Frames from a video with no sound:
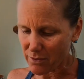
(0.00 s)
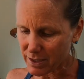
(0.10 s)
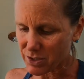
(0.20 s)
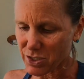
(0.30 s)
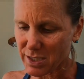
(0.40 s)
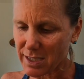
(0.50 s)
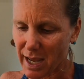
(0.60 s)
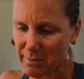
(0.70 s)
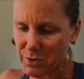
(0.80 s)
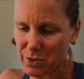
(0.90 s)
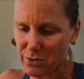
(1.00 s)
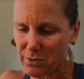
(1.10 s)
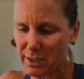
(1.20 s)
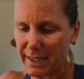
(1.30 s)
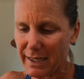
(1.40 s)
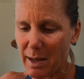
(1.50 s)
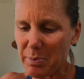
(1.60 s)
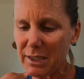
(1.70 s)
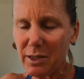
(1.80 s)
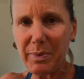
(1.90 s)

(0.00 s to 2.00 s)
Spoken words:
it's just time to clean it up a little